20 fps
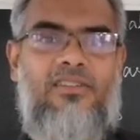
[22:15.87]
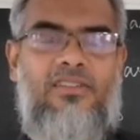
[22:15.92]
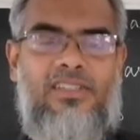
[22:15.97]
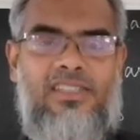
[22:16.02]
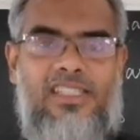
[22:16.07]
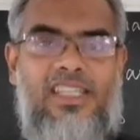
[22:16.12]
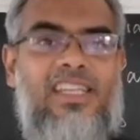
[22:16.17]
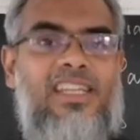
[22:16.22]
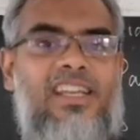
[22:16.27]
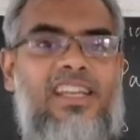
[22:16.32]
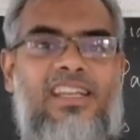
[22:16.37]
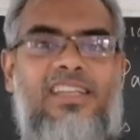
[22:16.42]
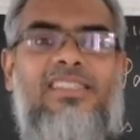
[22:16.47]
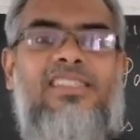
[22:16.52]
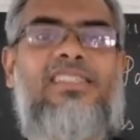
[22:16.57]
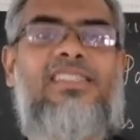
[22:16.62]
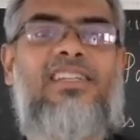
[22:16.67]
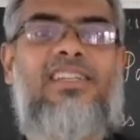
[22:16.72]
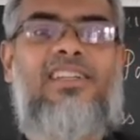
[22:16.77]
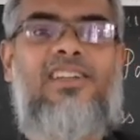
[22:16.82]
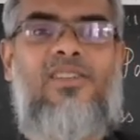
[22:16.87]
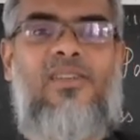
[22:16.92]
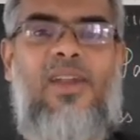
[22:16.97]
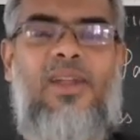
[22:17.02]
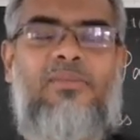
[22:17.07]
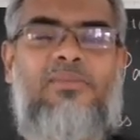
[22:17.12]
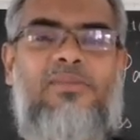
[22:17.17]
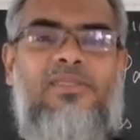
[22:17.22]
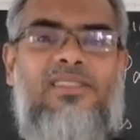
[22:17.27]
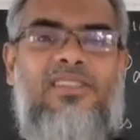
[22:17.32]
Seedless
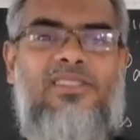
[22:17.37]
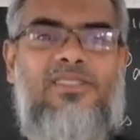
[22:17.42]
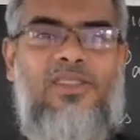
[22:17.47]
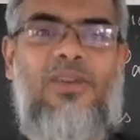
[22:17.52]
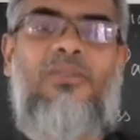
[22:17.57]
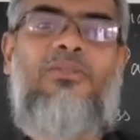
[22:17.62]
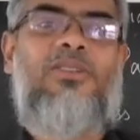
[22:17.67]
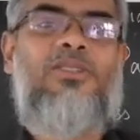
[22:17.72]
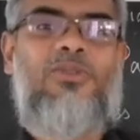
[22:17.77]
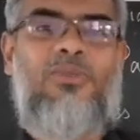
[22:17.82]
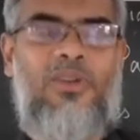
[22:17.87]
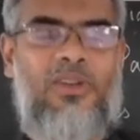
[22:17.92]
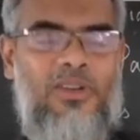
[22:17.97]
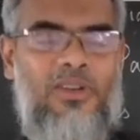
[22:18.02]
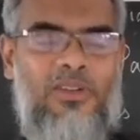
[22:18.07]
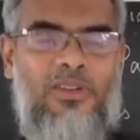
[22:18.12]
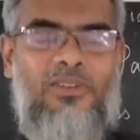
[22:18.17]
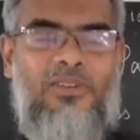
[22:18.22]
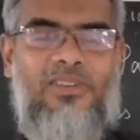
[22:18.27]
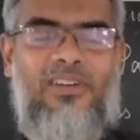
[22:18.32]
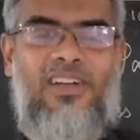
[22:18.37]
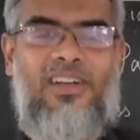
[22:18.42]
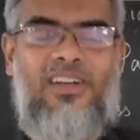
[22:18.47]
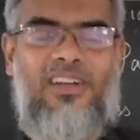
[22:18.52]
grapes. So which one do you